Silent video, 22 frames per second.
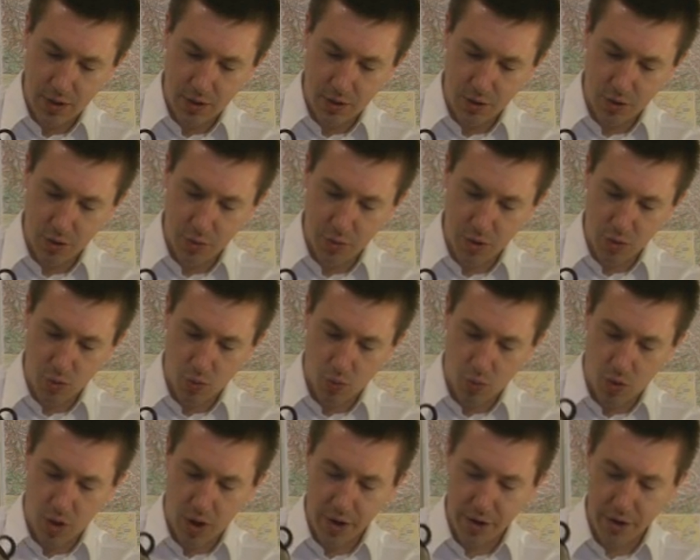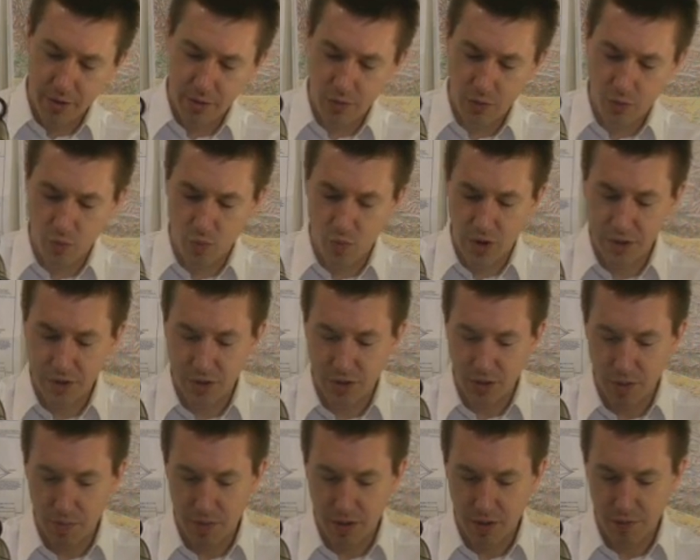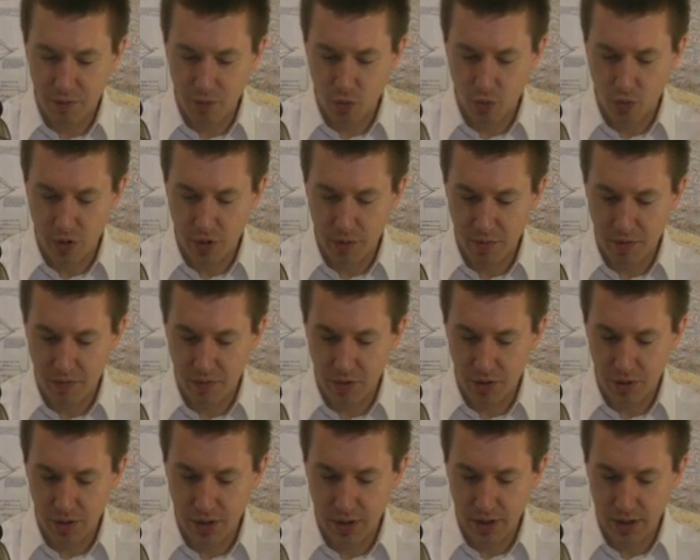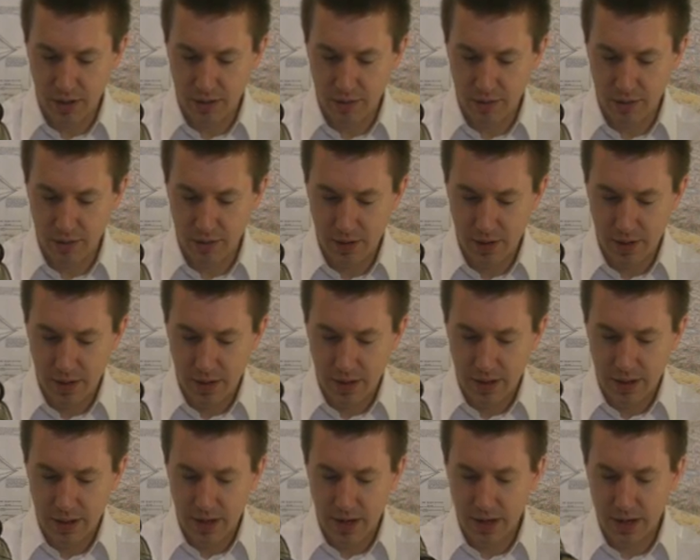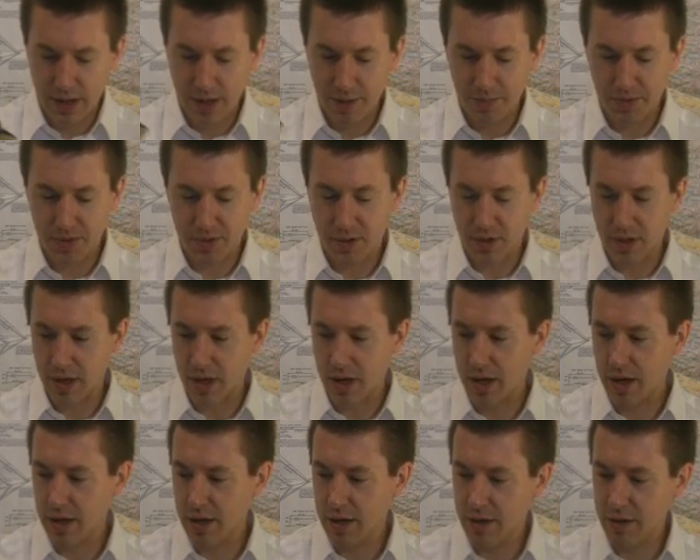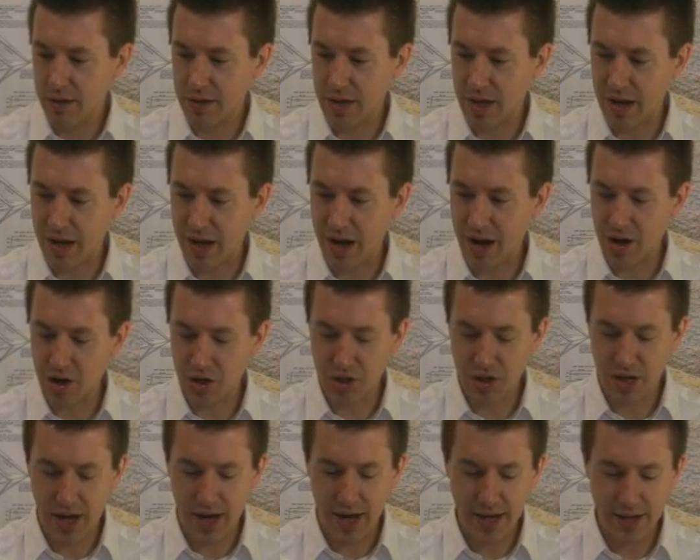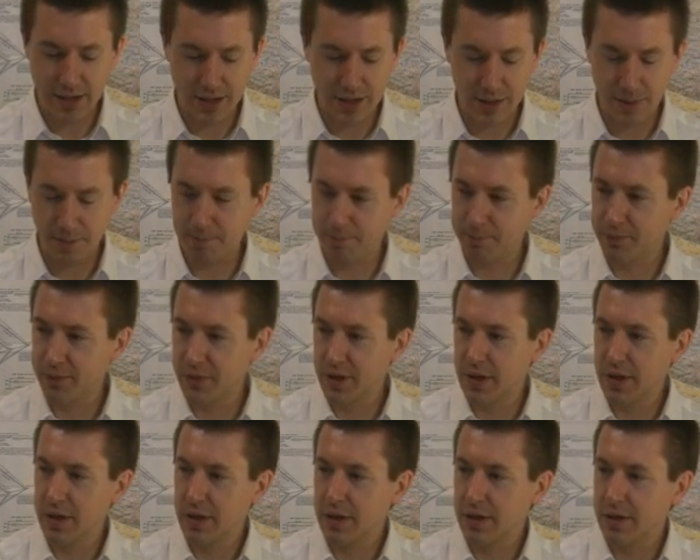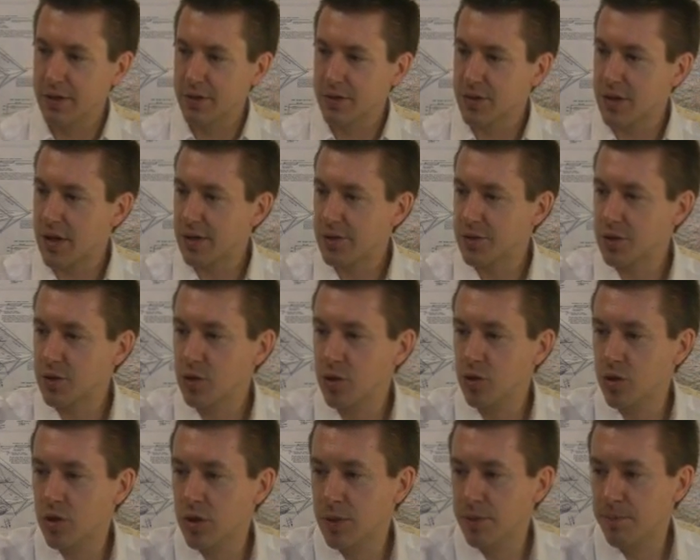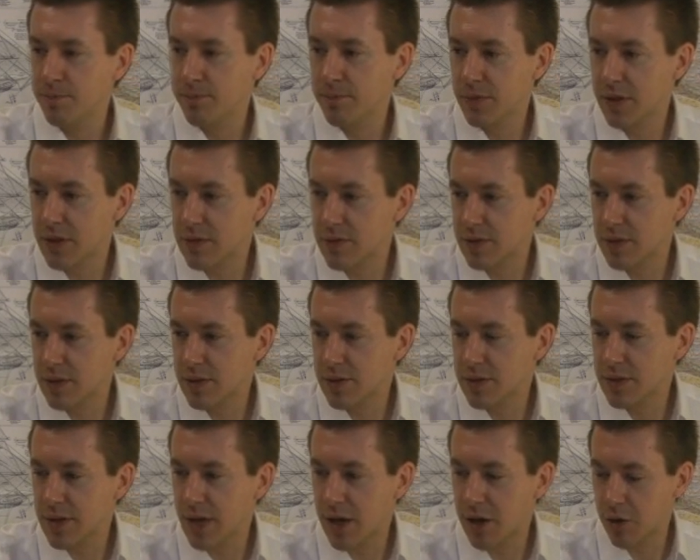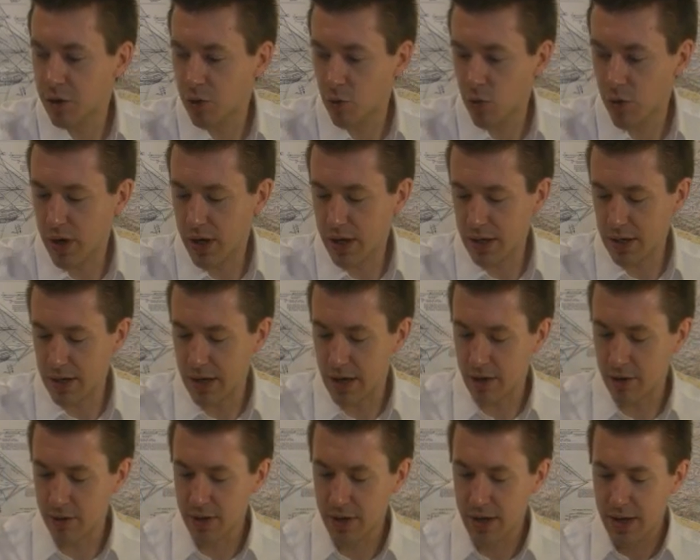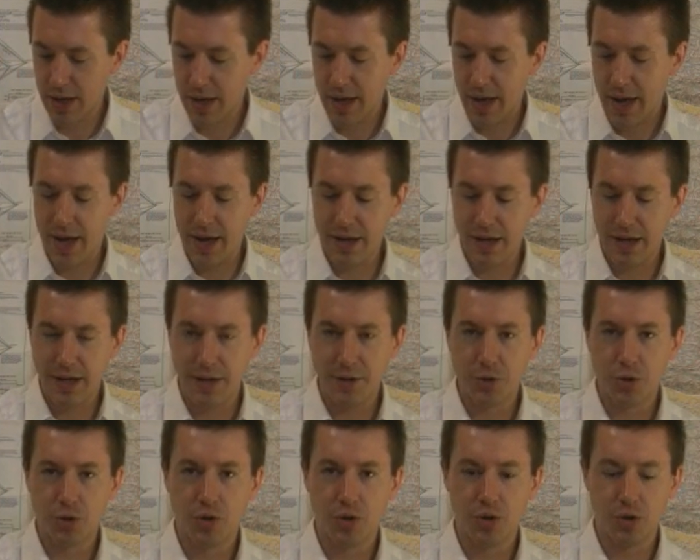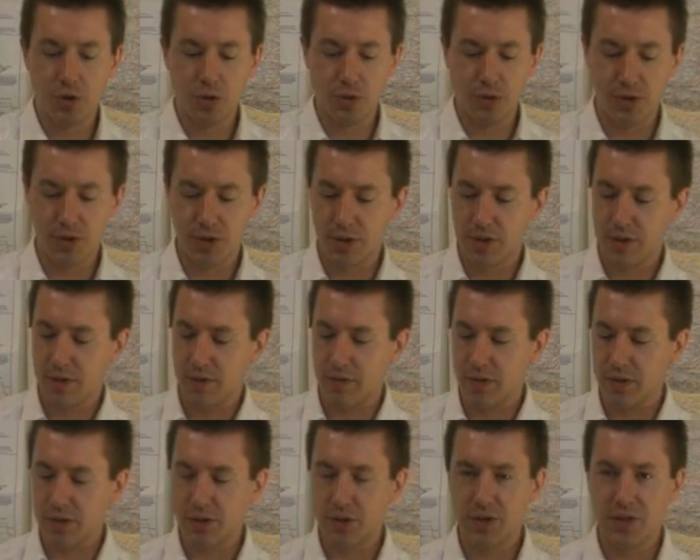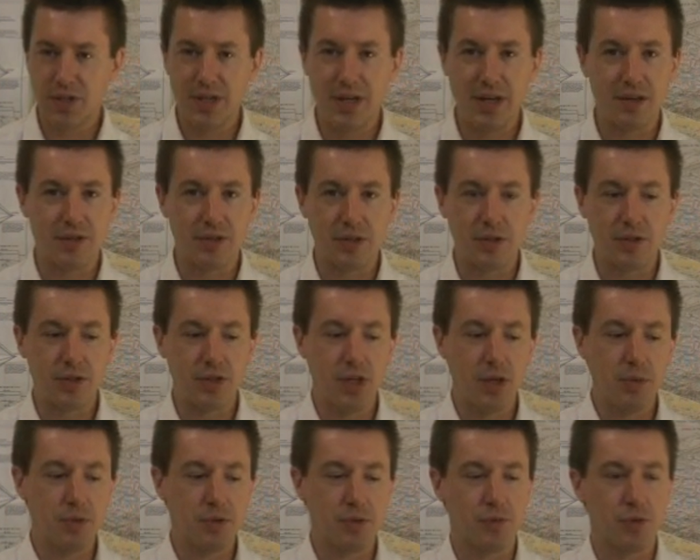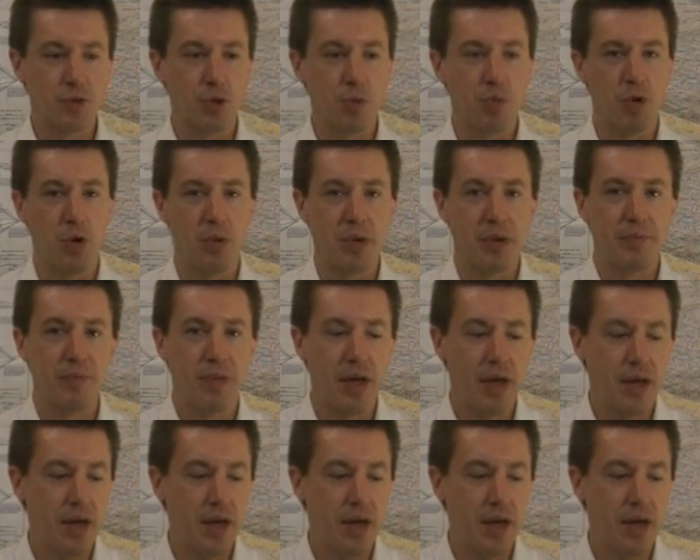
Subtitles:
A little bit of water resting above the rim of the lid. Kind of keeps that air tight. So that's good. Get this out of the way now and introduce this tea as it steeps for a moment.